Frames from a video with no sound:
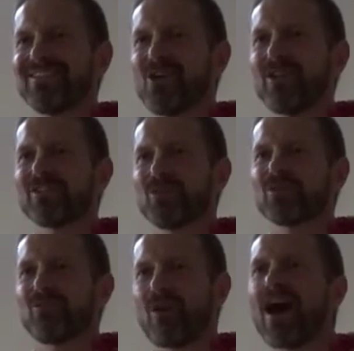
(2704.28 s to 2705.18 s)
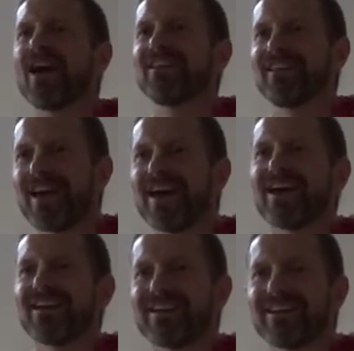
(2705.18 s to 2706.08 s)
God is always right there,
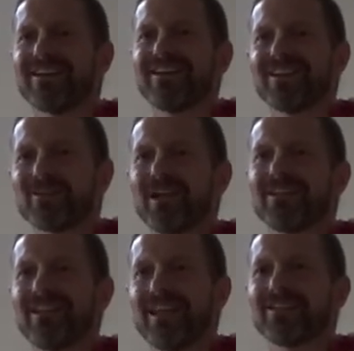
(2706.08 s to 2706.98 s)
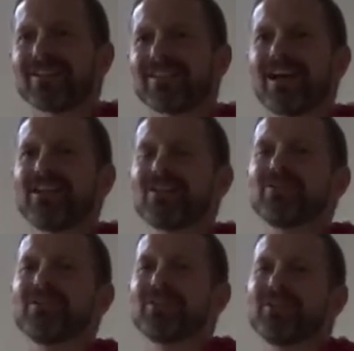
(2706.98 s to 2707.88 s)
just kind of
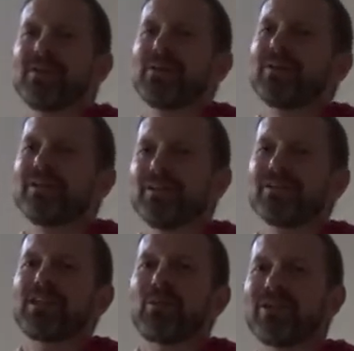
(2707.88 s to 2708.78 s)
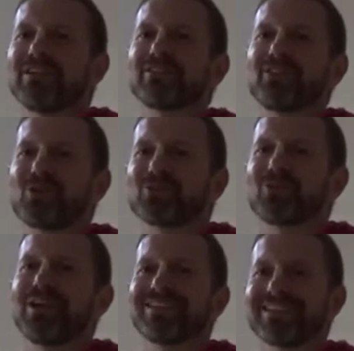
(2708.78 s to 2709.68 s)
tapping his toes,
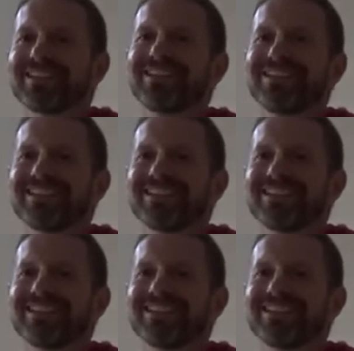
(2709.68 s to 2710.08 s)
waiting.